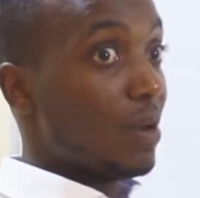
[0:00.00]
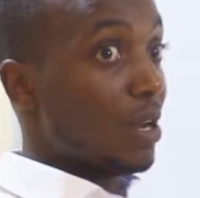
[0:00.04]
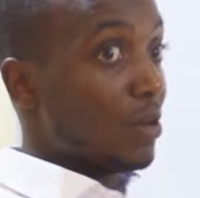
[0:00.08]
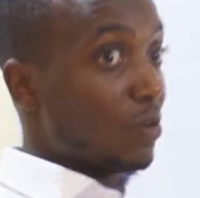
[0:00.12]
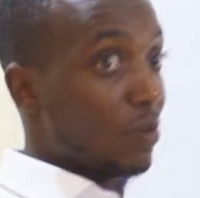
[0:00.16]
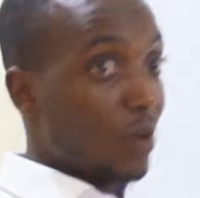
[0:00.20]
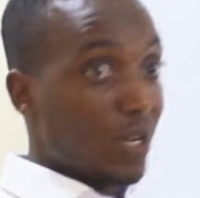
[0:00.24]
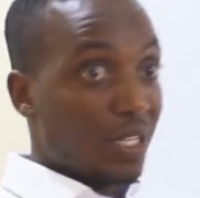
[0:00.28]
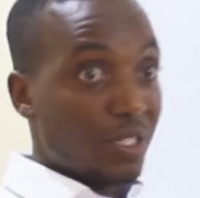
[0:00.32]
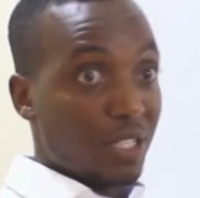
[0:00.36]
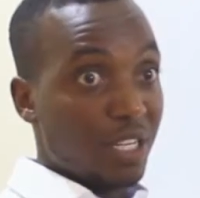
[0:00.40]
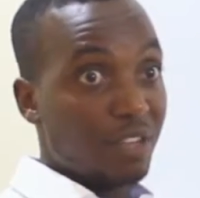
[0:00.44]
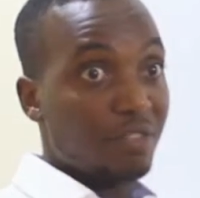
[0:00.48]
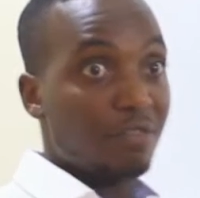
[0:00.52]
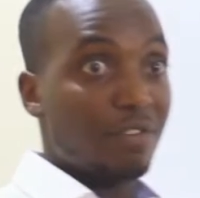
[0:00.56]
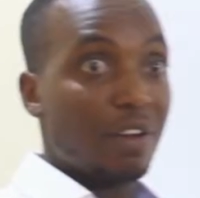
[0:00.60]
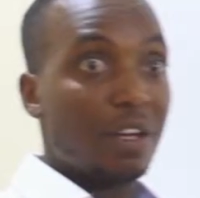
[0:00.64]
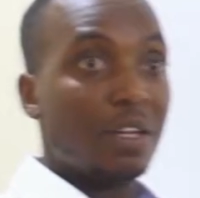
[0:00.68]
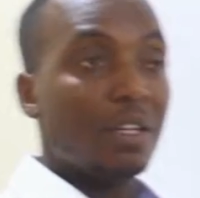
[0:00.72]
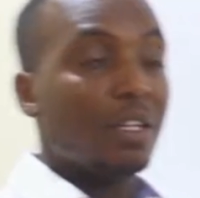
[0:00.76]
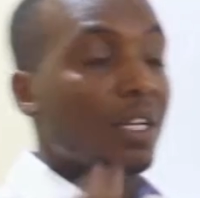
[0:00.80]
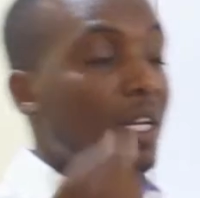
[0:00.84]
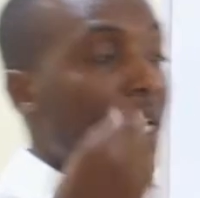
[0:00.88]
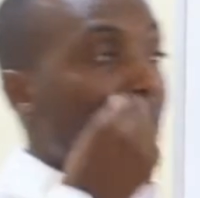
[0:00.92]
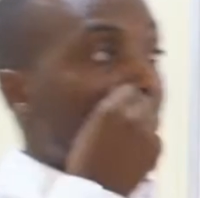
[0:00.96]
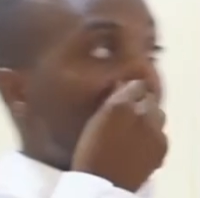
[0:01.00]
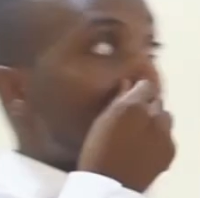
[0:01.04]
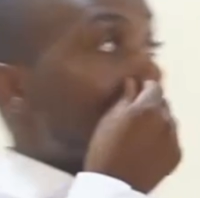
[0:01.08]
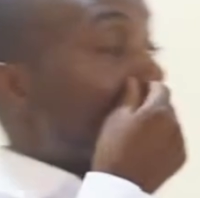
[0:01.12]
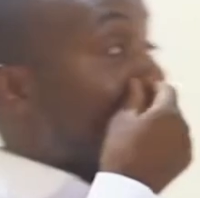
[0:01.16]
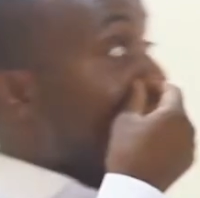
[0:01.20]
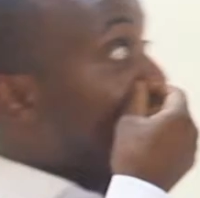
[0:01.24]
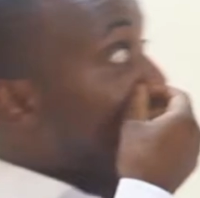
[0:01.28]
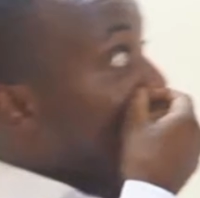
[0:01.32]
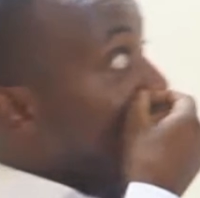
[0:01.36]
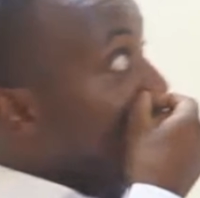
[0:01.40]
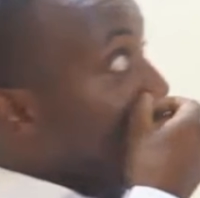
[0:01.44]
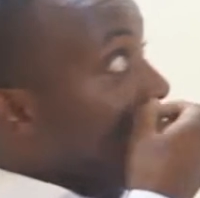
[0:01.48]
whatever.
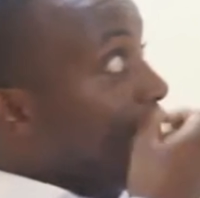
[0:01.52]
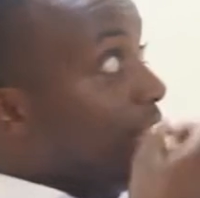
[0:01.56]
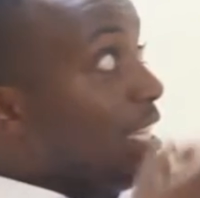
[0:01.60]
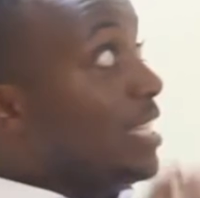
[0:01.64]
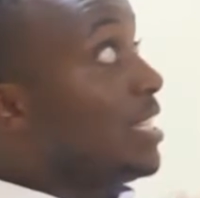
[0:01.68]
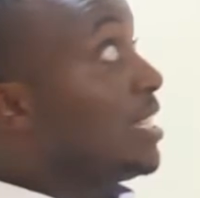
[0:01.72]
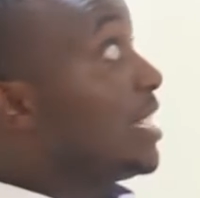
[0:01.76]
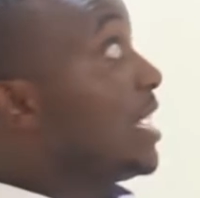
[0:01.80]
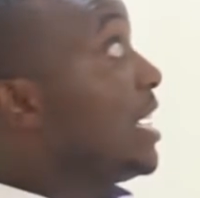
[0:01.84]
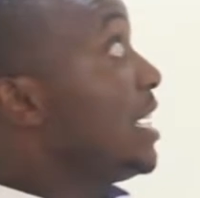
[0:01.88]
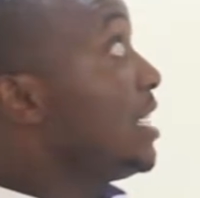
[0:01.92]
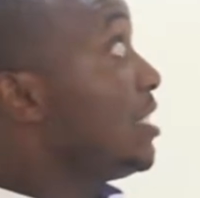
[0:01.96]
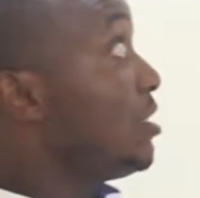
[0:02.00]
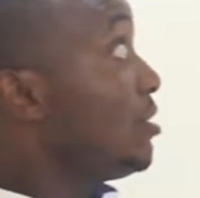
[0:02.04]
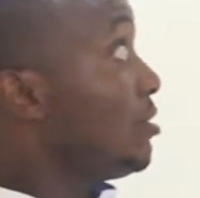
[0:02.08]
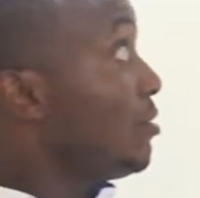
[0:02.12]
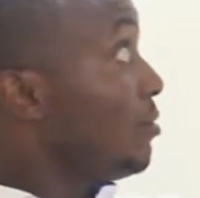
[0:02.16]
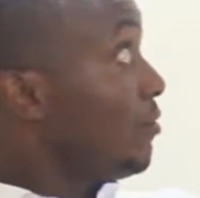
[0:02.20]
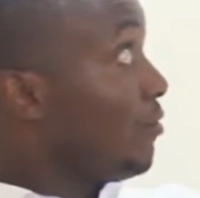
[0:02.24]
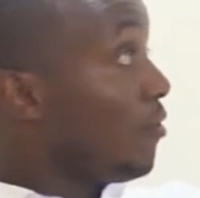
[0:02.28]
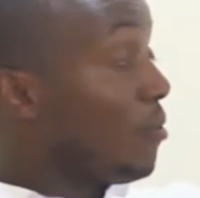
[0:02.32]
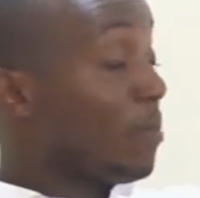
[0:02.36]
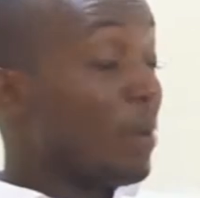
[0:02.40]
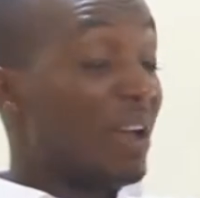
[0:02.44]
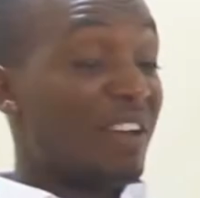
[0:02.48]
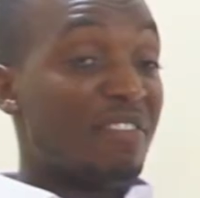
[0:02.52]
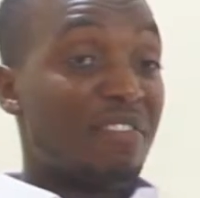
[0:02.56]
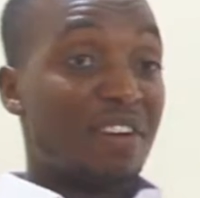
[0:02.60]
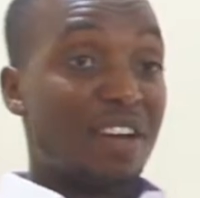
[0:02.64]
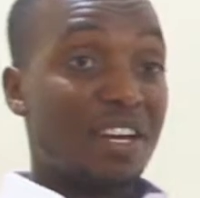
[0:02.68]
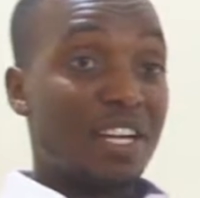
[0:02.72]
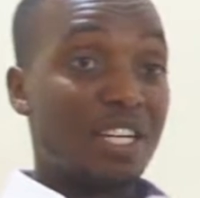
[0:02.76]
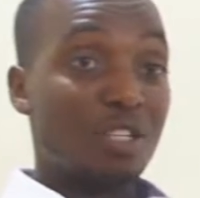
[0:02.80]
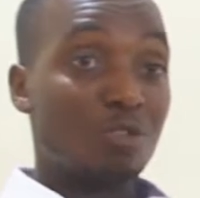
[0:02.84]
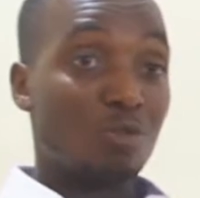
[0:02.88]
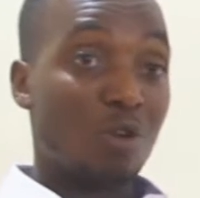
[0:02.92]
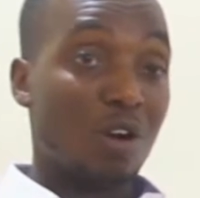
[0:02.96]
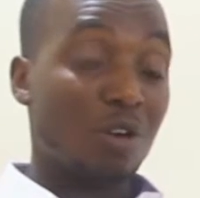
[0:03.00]
But in this case, for
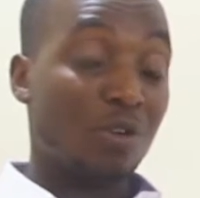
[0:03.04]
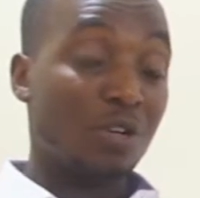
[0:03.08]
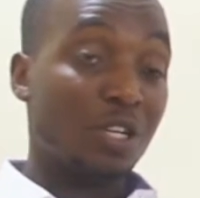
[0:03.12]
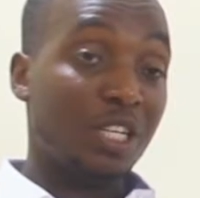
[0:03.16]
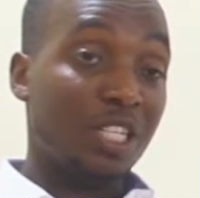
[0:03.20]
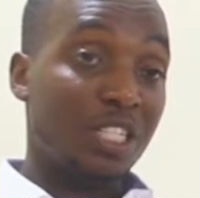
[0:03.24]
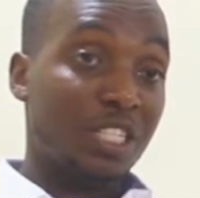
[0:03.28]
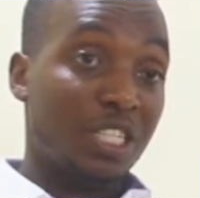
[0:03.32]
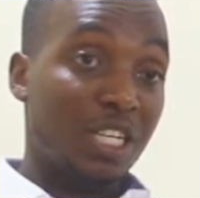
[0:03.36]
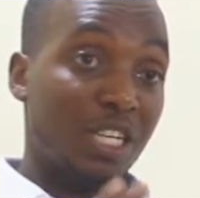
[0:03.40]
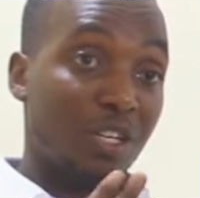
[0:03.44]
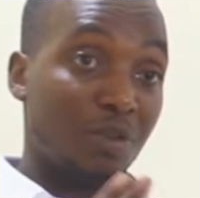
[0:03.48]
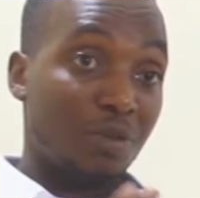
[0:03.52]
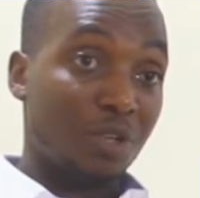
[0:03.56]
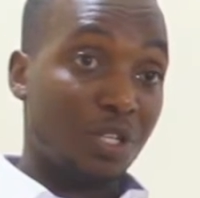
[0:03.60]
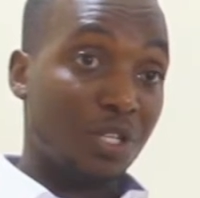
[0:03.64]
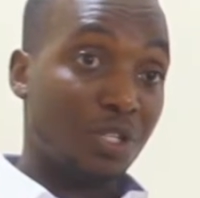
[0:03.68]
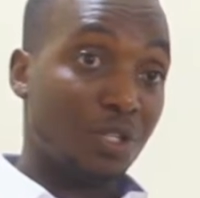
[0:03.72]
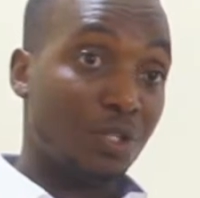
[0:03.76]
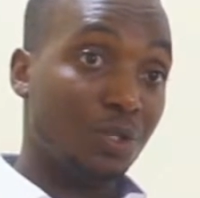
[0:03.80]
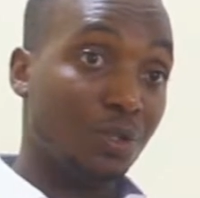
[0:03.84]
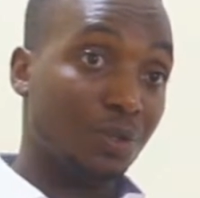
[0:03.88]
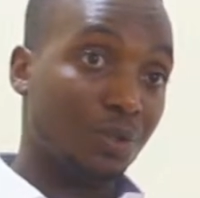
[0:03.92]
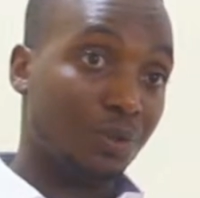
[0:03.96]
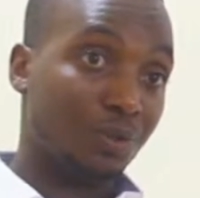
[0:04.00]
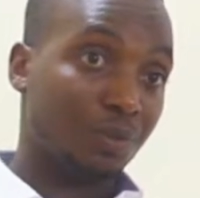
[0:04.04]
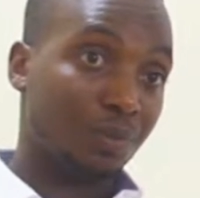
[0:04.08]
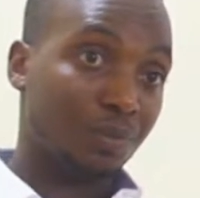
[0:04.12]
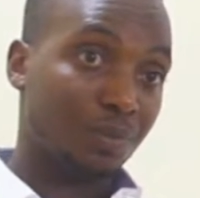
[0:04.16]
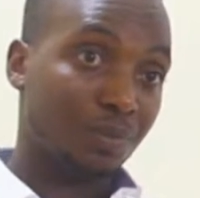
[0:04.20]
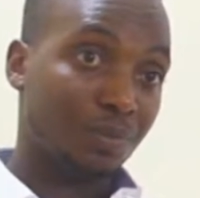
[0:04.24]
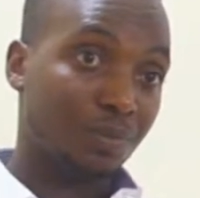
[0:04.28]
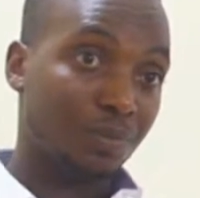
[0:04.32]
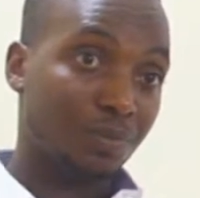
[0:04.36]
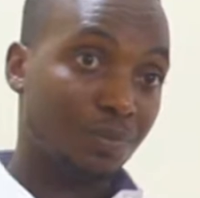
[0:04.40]
bivariate, we're only dealing with 2.